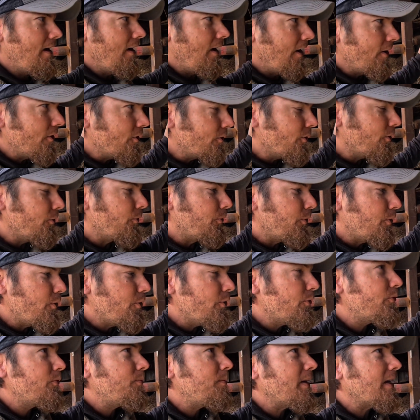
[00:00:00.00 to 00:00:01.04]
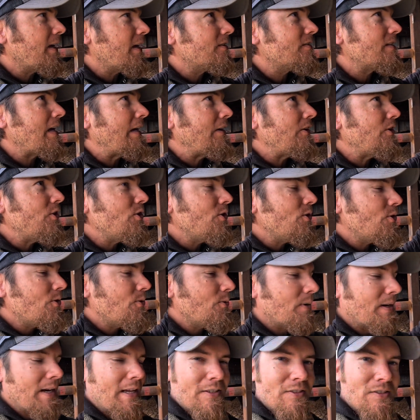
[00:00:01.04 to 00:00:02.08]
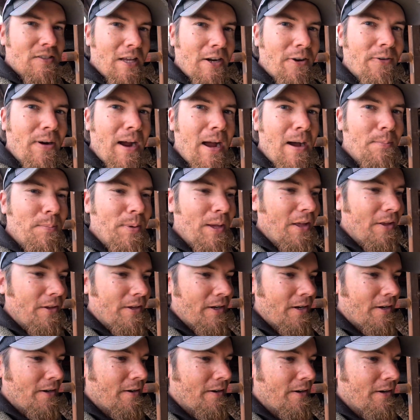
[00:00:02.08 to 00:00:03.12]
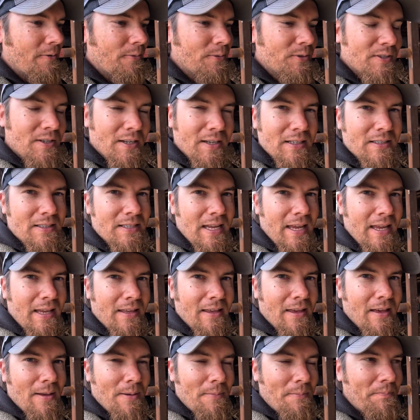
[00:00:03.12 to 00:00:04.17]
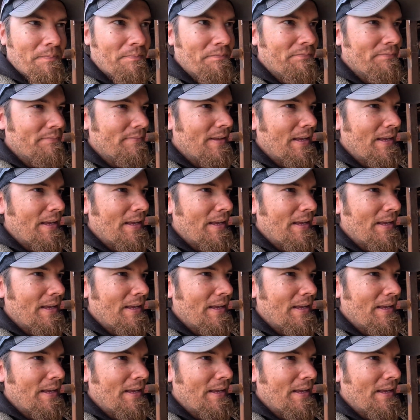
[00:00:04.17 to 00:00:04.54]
under the roof because I knew when I set a round bale here, it was gonna take them um,